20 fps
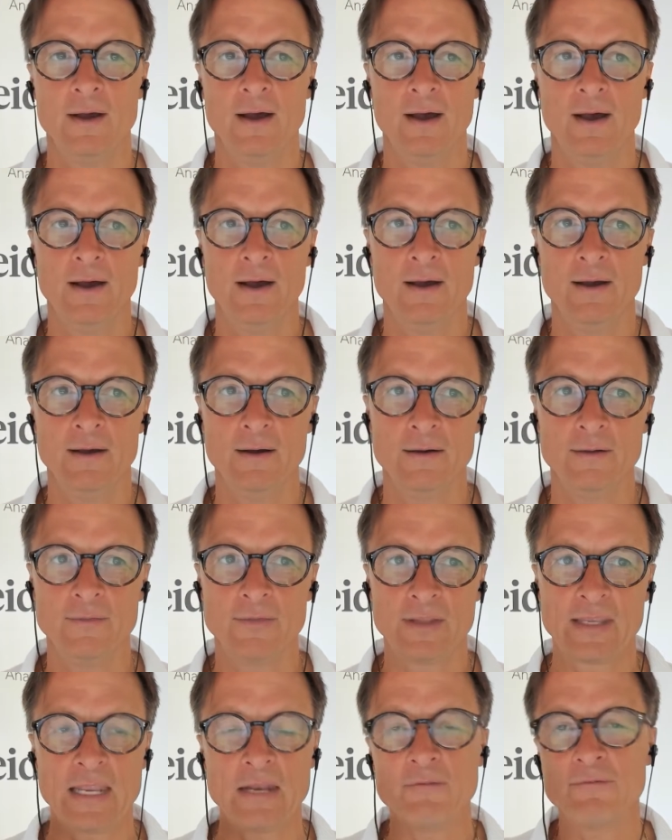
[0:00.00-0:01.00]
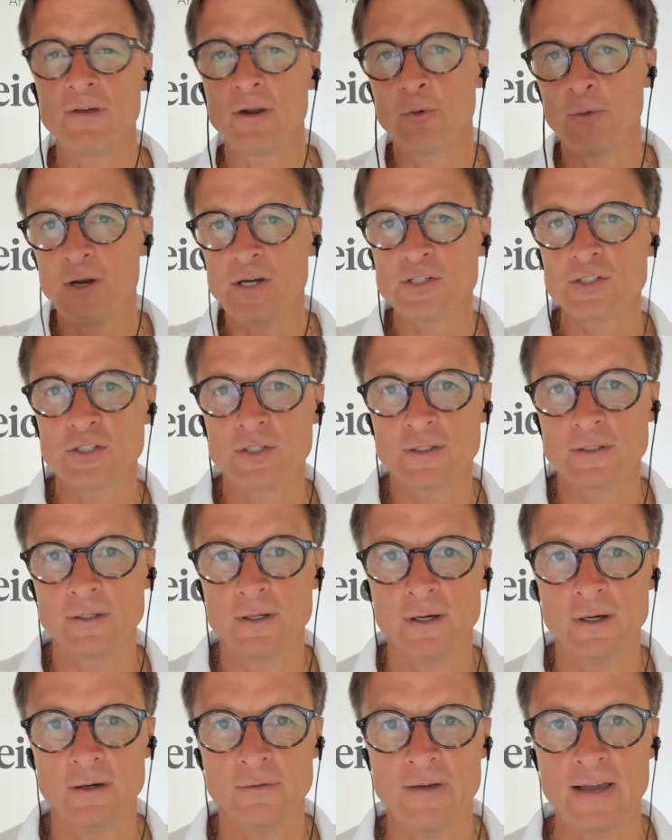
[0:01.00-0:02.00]
The Canadian Federation
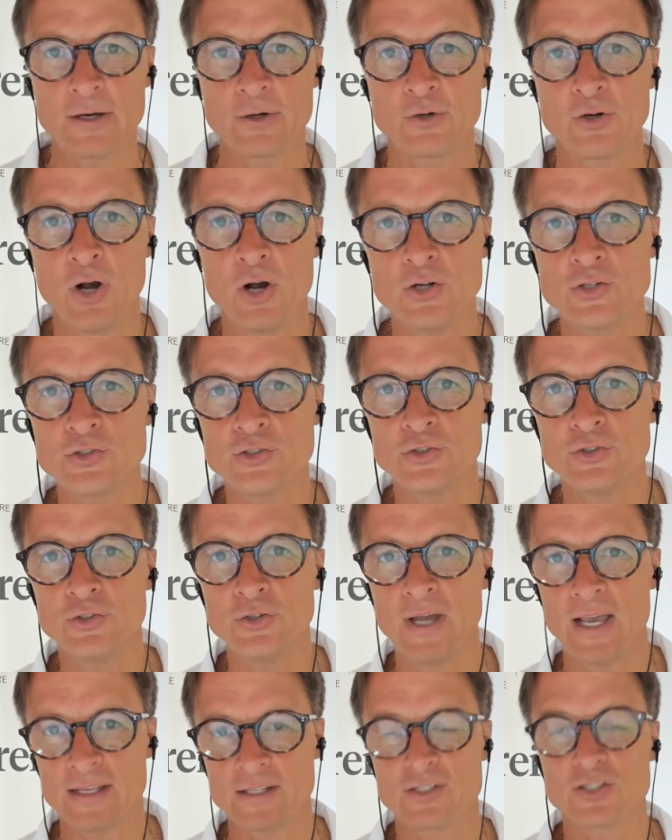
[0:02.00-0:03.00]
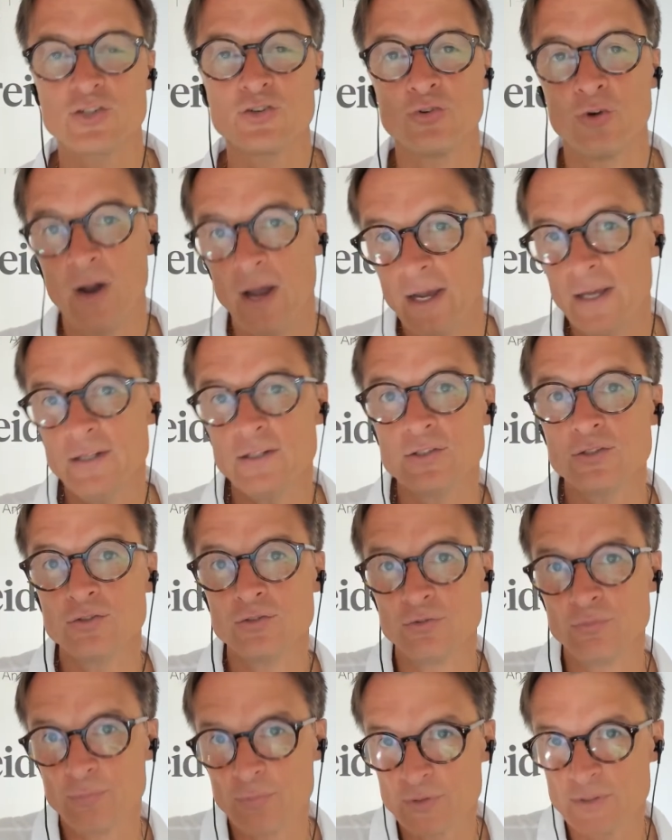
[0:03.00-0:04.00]
of Agriculture has tried
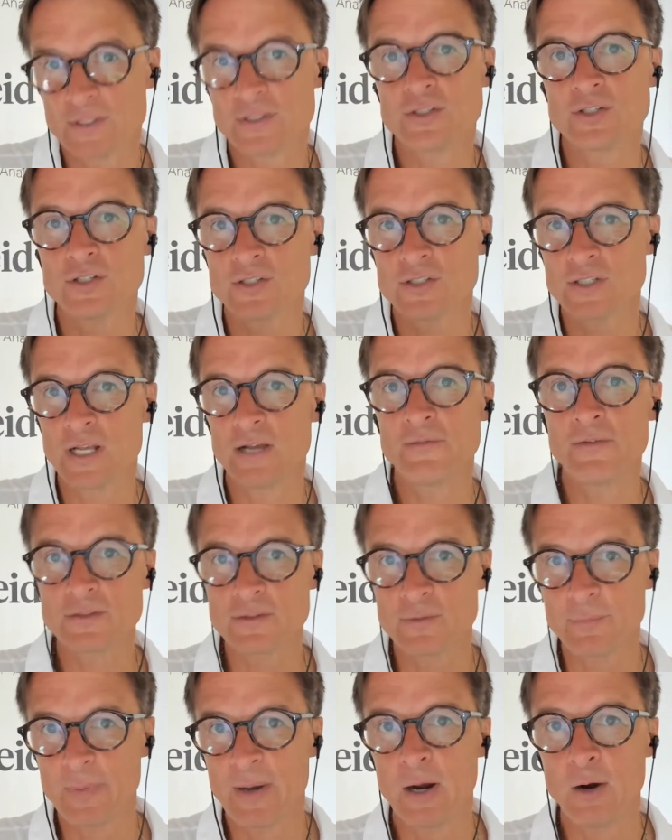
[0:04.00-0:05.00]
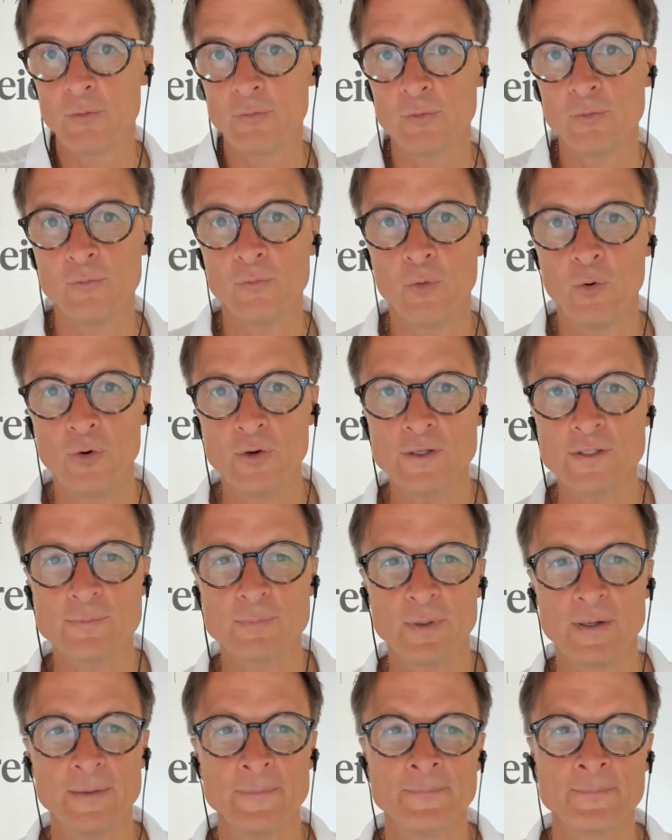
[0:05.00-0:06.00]
to position itself as a powerful voice,
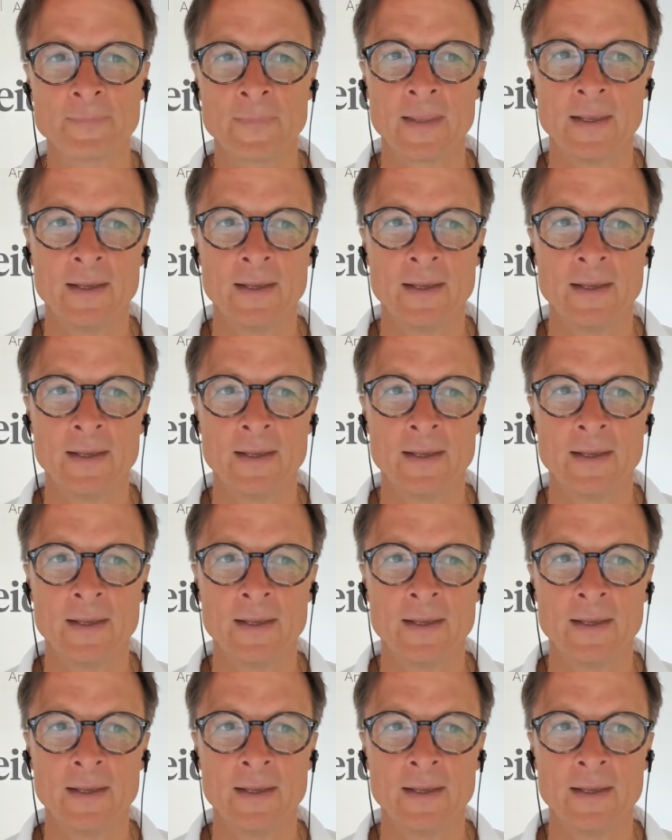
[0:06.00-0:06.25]
but